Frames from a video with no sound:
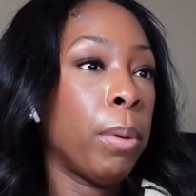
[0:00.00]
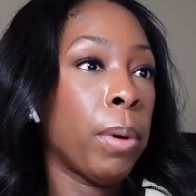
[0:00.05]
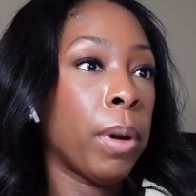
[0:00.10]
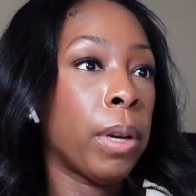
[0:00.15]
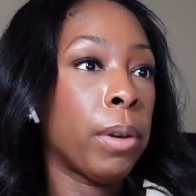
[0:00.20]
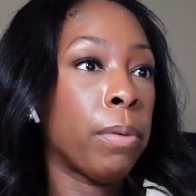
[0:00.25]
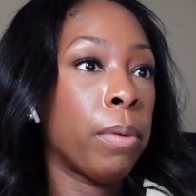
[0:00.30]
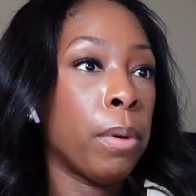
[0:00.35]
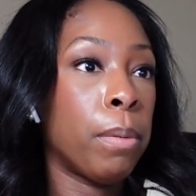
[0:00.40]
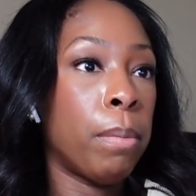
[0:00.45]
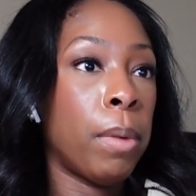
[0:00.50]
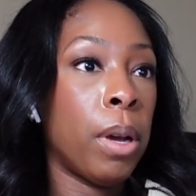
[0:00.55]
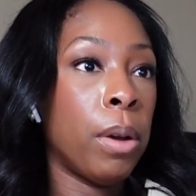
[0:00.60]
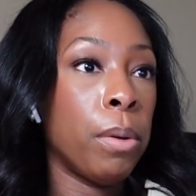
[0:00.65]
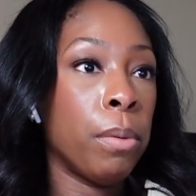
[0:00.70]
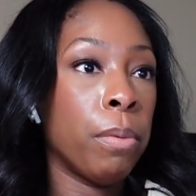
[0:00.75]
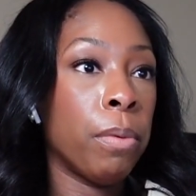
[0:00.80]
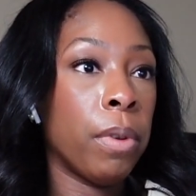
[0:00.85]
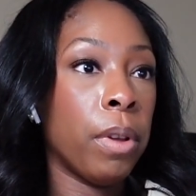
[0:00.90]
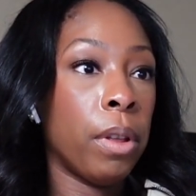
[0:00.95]
working from
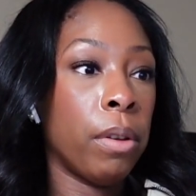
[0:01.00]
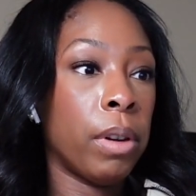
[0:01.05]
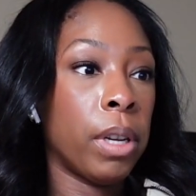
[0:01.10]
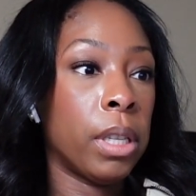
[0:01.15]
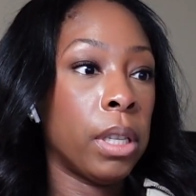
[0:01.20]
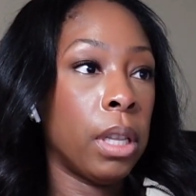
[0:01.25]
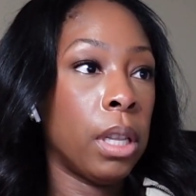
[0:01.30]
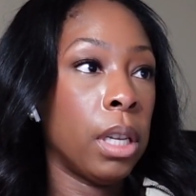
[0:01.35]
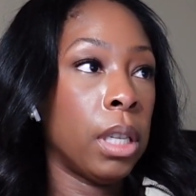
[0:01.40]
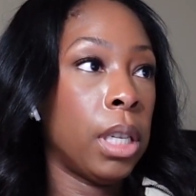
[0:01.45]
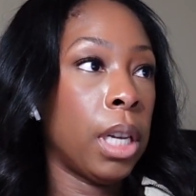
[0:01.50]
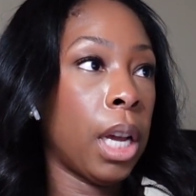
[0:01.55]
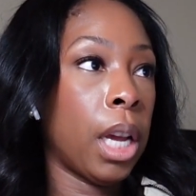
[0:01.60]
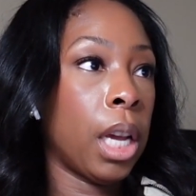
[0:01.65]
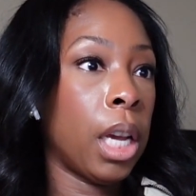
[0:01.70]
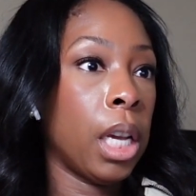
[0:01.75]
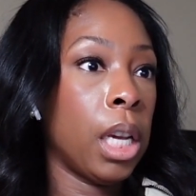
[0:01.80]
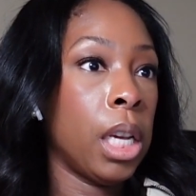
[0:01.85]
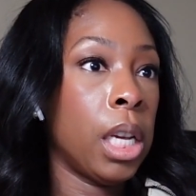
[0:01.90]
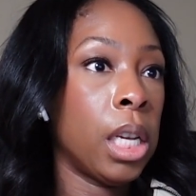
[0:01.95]
home for the rest of the
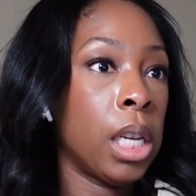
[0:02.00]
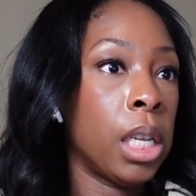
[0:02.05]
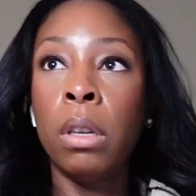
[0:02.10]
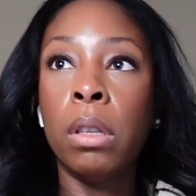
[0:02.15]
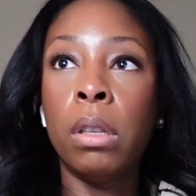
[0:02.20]
day.